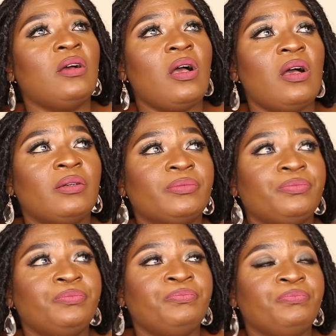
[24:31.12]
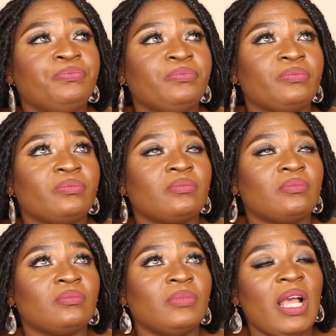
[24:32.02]
I
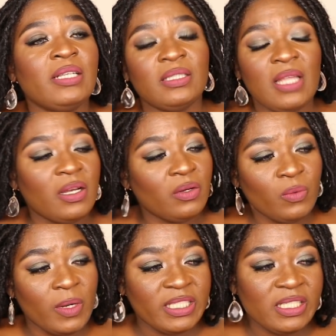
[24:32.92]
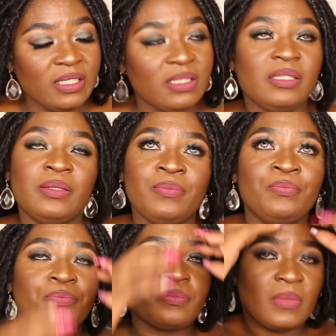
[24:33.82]
don't want it.
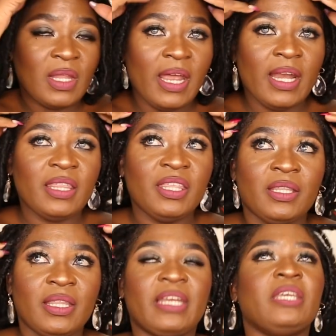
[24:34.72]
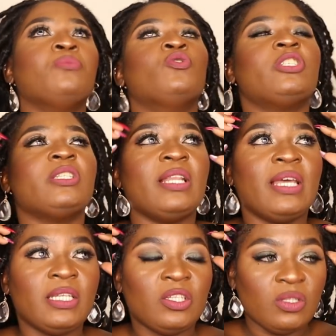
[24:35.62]
And I think that emotionally
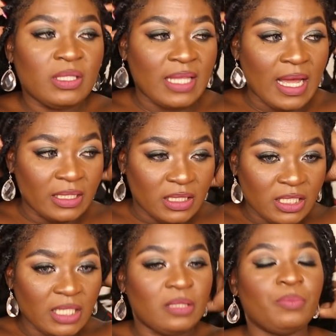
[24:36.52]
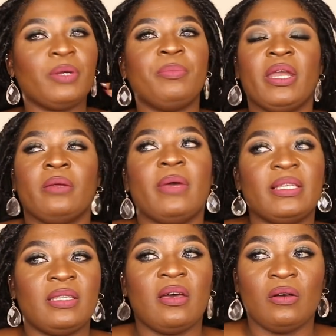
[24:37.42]
I need to start just preparing
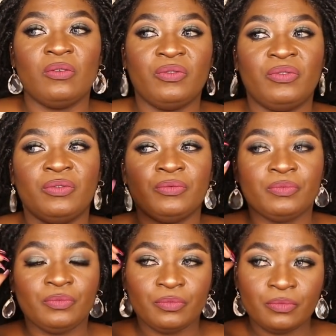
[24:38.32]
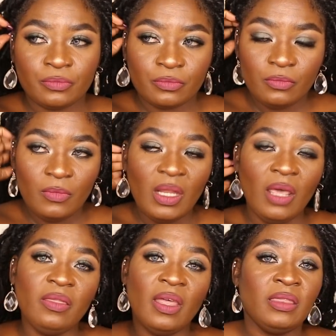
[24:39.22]
myself
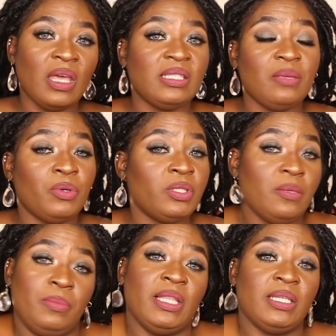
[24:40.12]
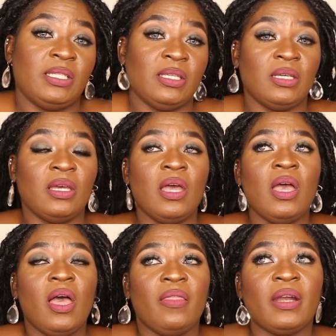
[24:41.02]
that that's a possibility,
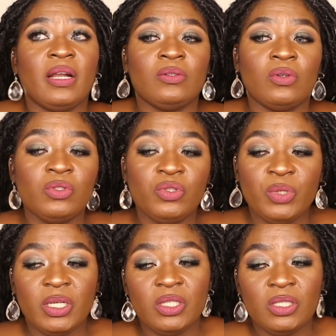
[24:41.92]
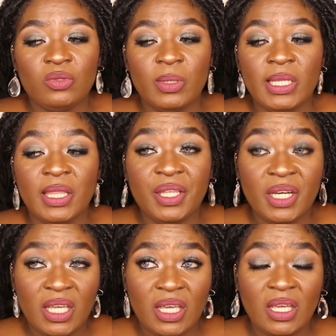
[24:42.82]
that I'll go to
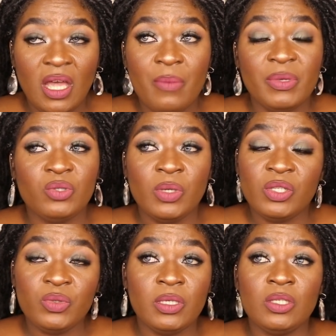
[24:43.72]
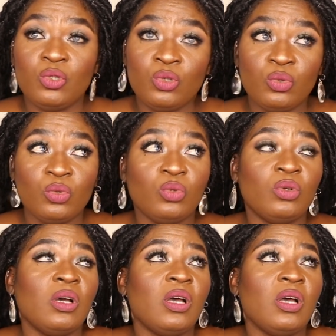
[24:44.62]
2022